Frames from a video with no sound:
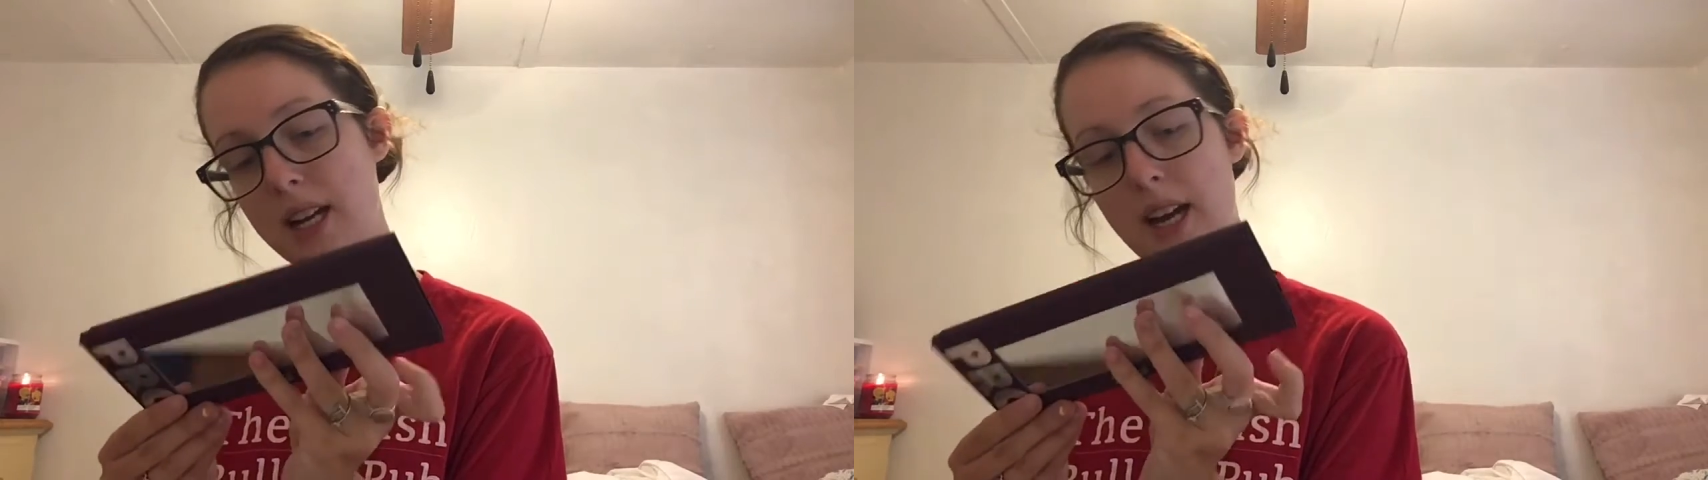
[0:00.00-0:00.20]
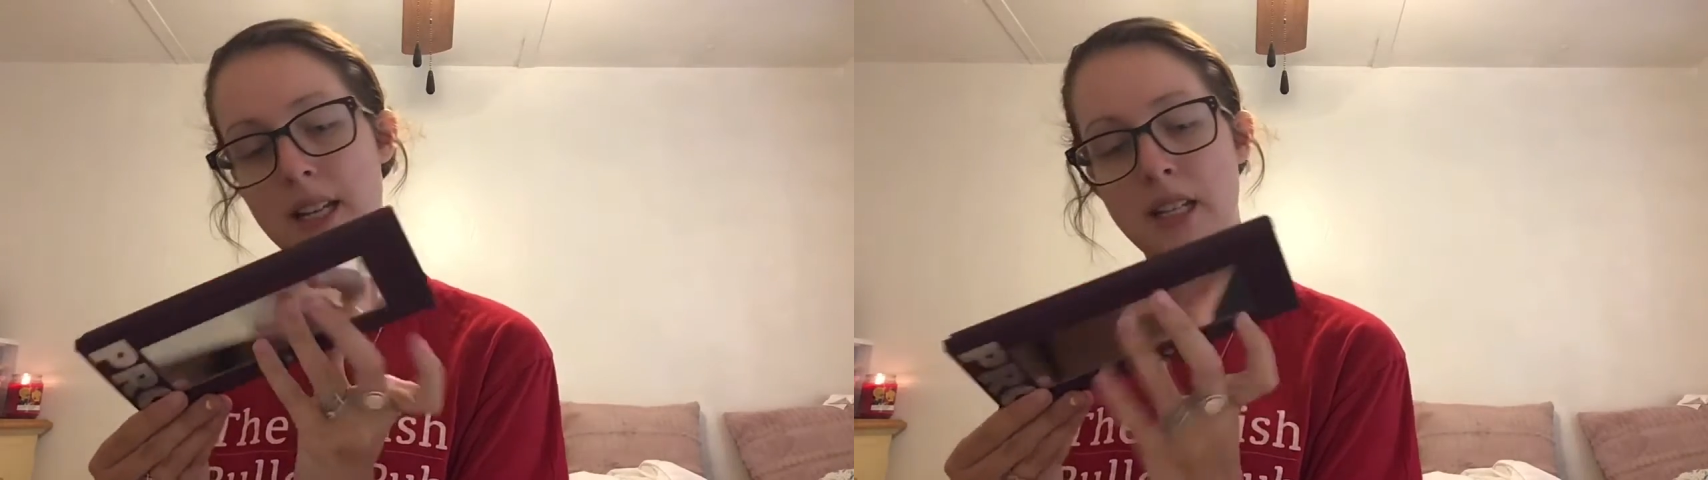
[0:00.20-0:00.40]

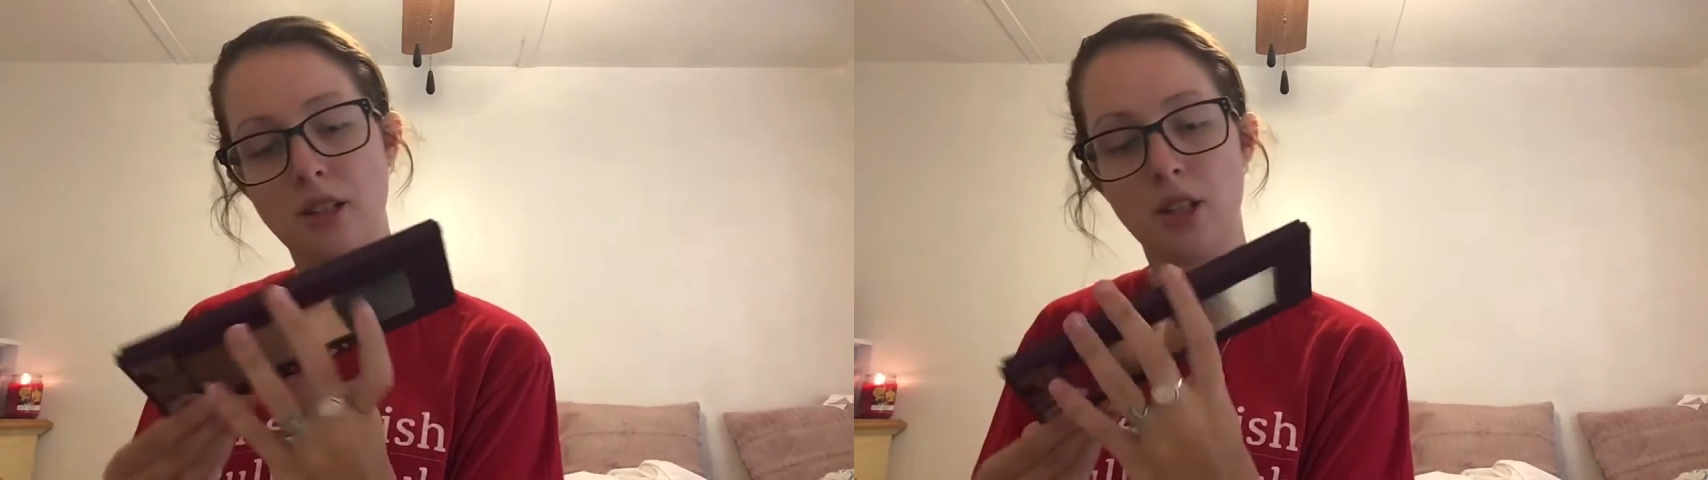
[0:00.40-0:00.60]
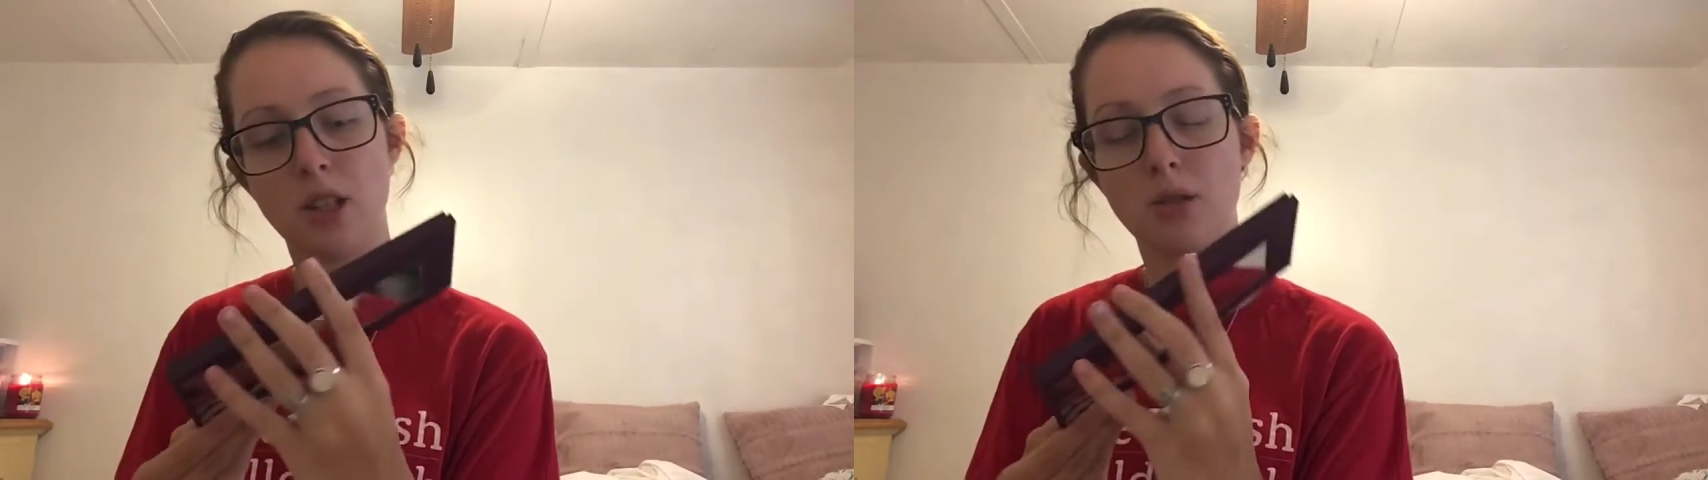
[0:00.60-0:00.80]
I need
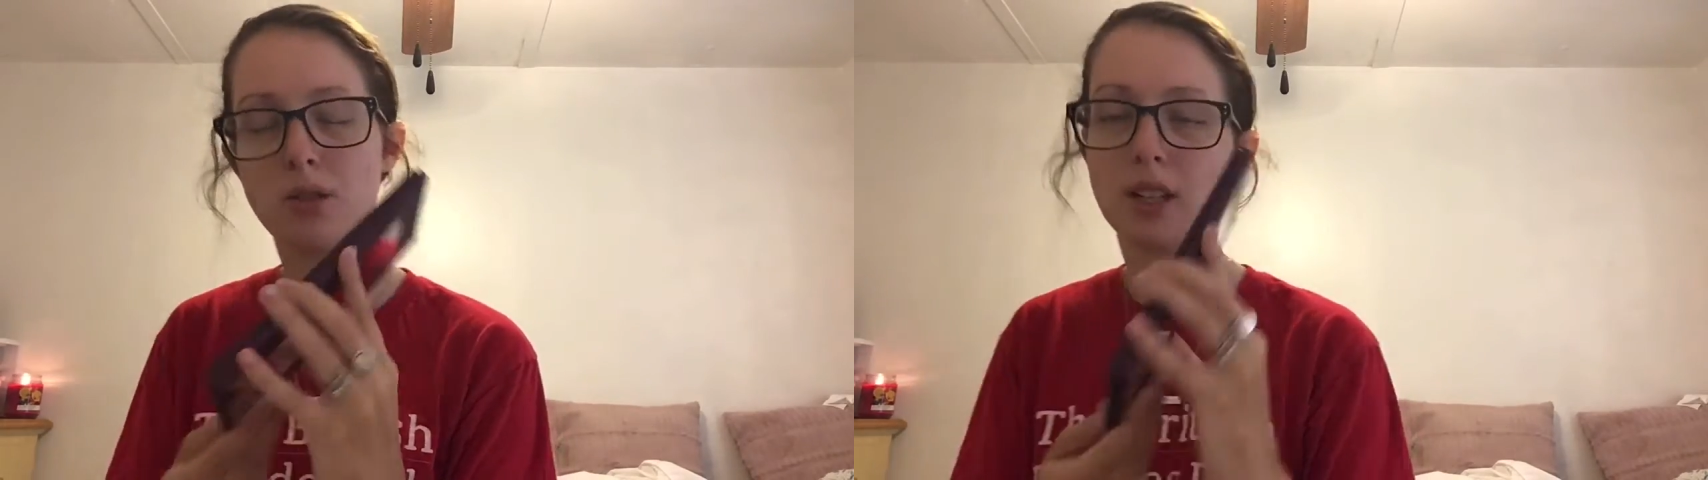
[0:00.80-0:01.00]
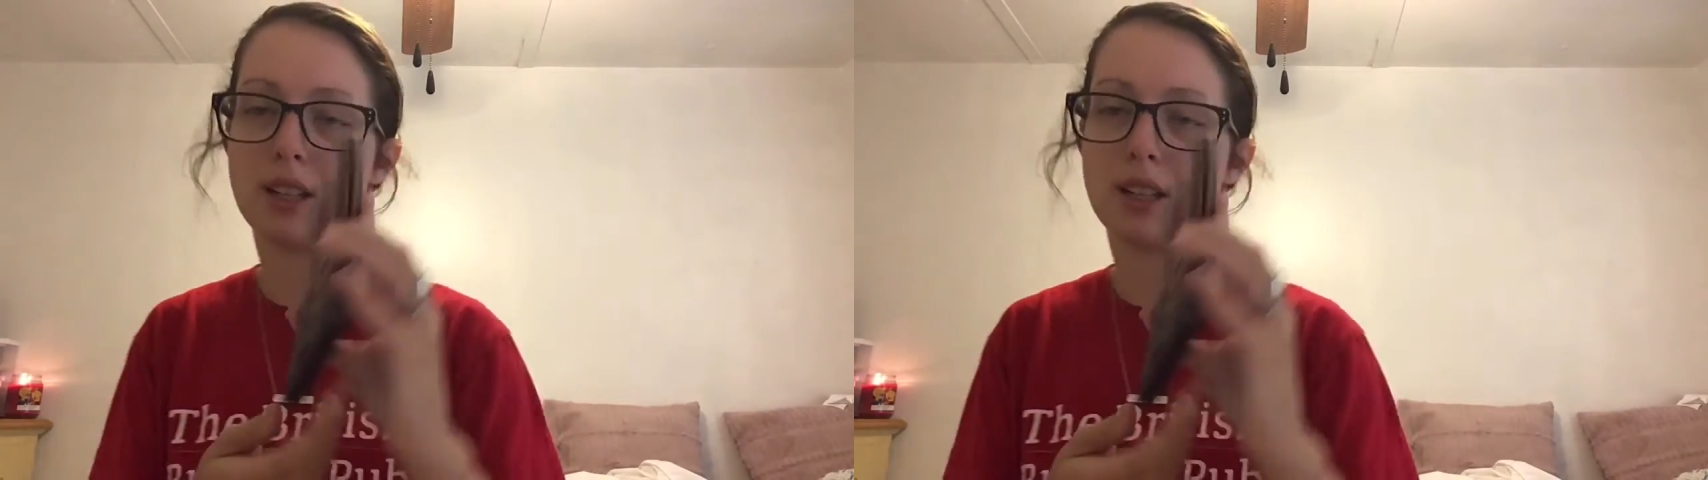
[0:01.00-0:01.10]
to use it.